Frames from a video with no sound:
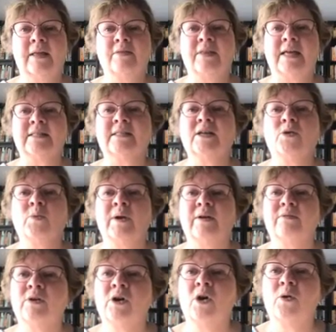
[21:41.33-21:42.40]
That's their way
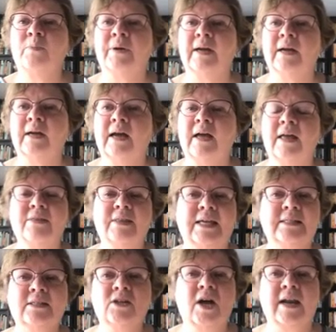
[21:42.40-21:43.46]
of coping.
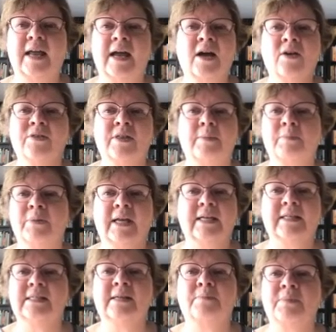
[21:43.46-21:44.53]
That's not a healthy
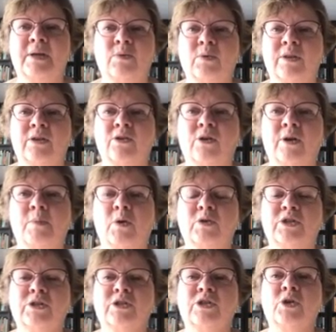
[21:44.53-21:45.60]
place to be with your
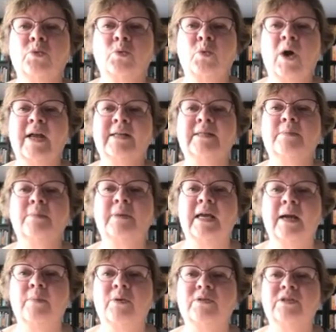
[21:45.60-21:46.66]
emotions. You want to be
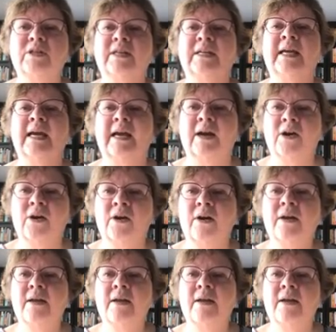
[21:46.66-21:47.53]
able to care